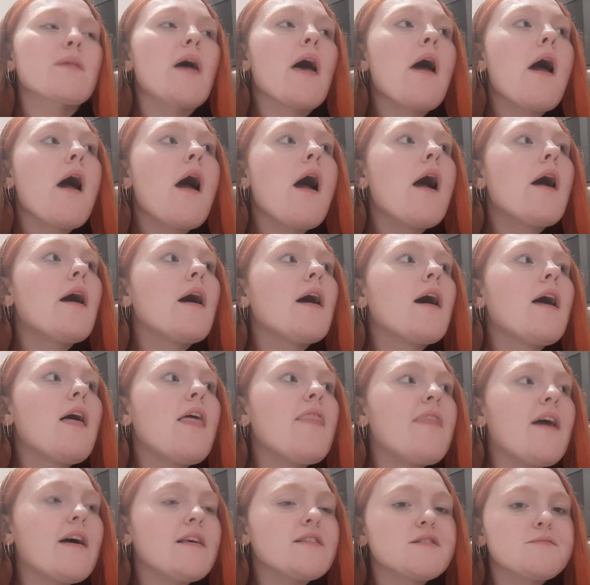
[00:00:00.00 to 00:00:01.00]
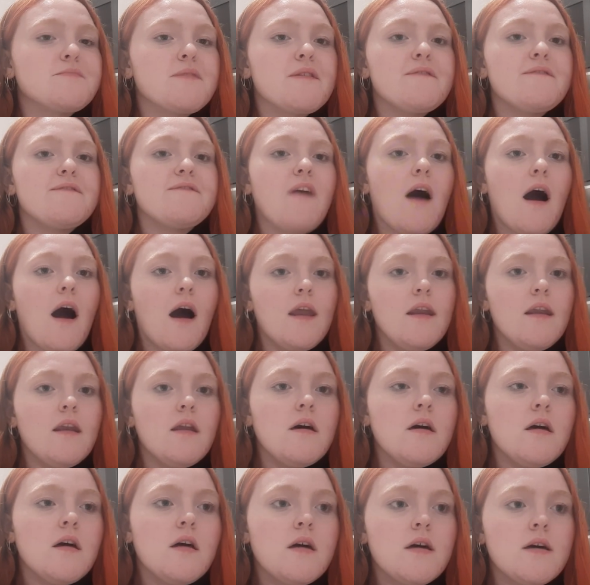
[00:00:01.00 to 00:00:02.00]
that's going to be
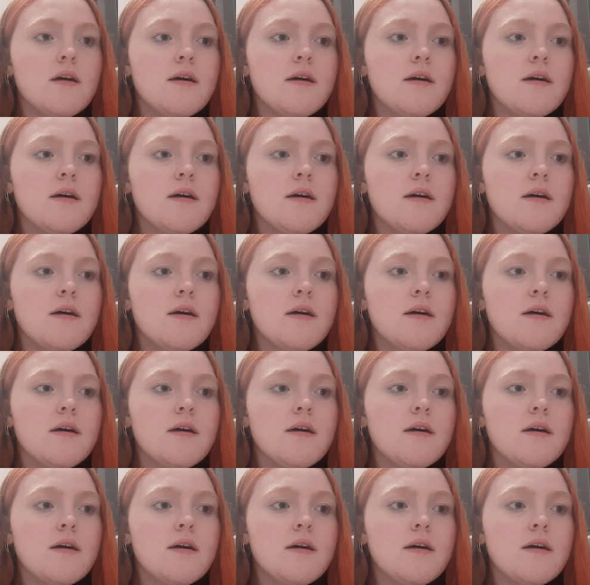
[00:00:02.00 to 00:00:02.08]
fun.